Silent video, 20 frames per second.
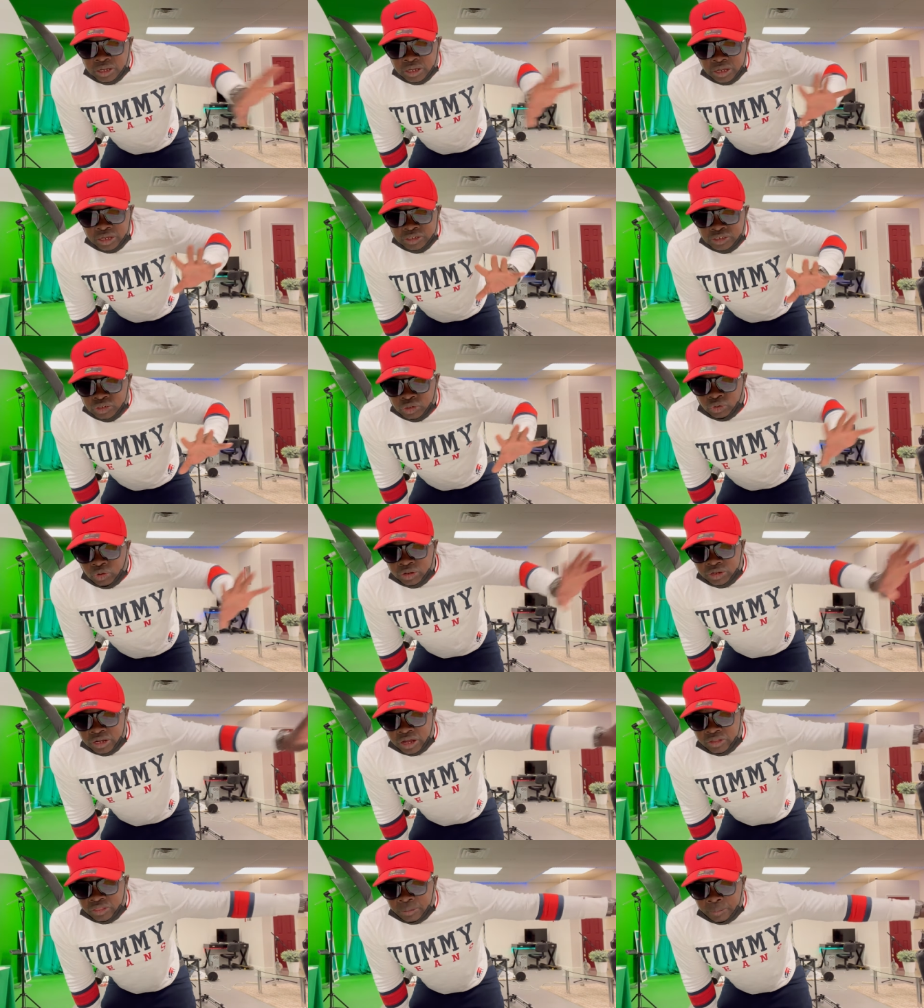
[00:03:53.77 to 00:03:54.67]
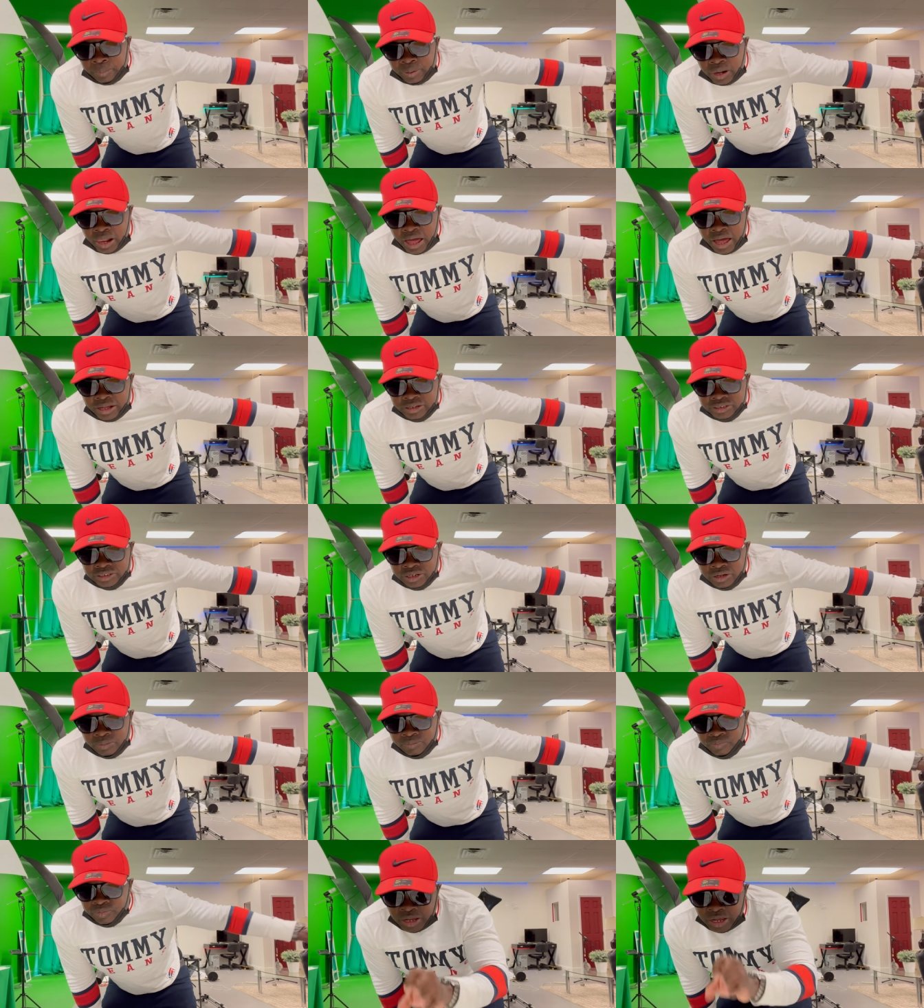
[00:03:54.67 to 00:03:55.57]
into another
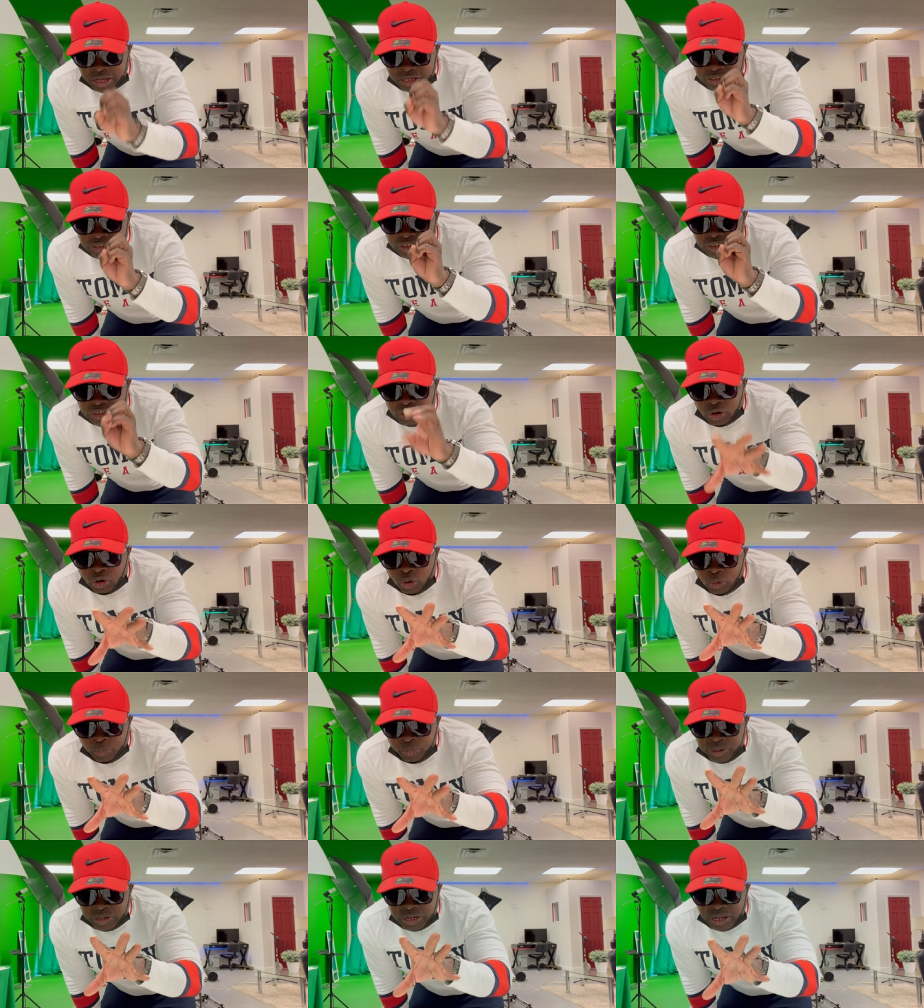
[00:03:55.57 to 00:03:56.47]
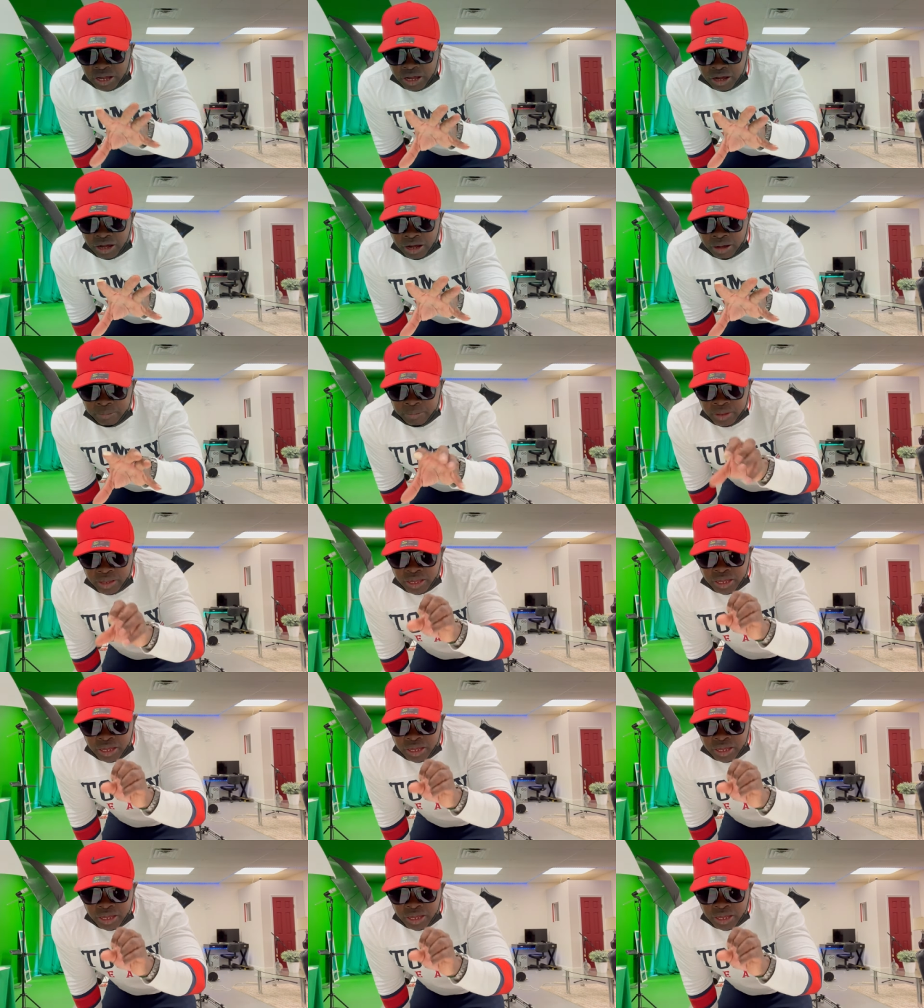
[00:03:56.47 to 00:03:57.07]
plaza, and she's opening up